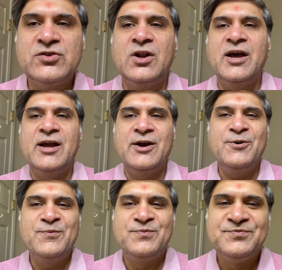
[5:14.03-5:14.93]
all I
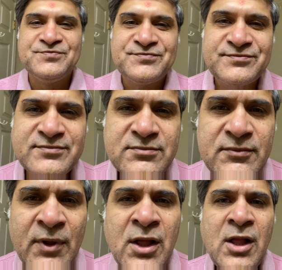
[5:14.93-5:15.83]
have.
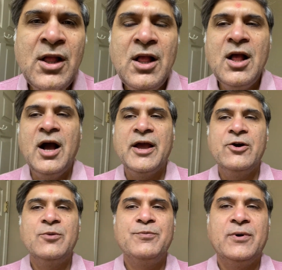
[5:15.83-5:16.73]
I
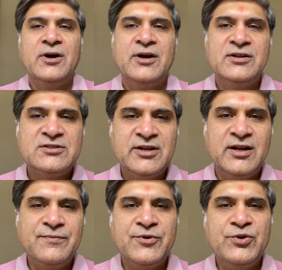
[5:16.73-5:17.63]
hope uh, it's
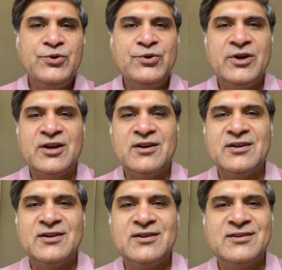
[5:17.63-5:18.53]
helped you and
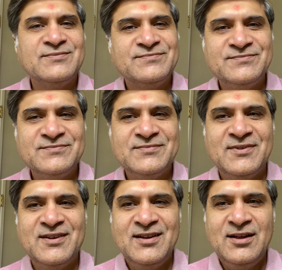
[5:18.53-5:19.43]
uh,
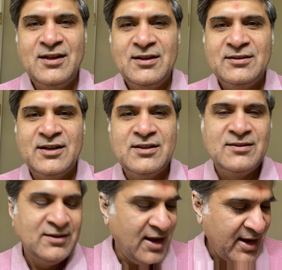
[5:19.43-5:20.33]
that
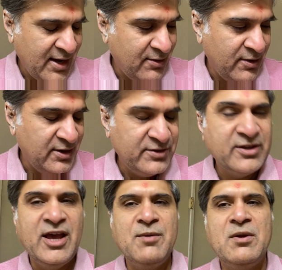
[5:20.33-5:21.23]
I have, it's
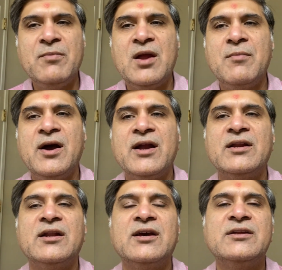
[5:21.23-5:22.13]
came in my mind
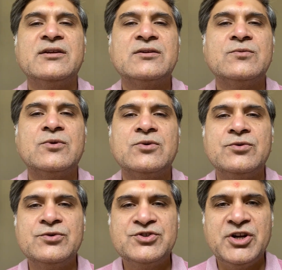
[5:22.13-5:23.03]
and I just want
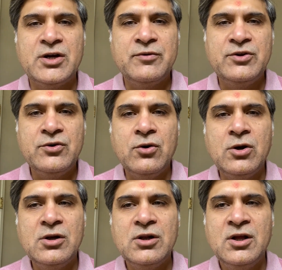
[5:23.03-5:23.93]
to share with you
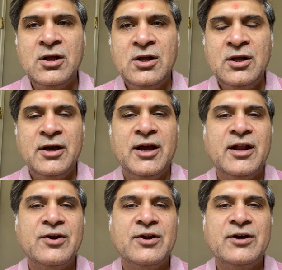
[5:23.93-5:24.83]
all.
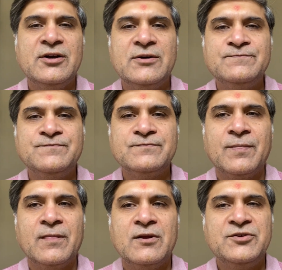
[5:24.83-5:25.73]
And uh,
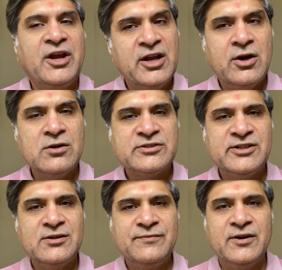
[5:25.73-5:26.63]
take care of
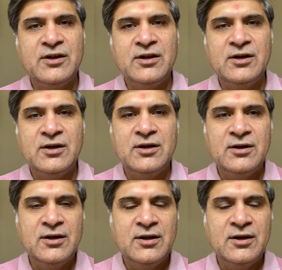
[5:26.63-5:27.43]
yourself and uh,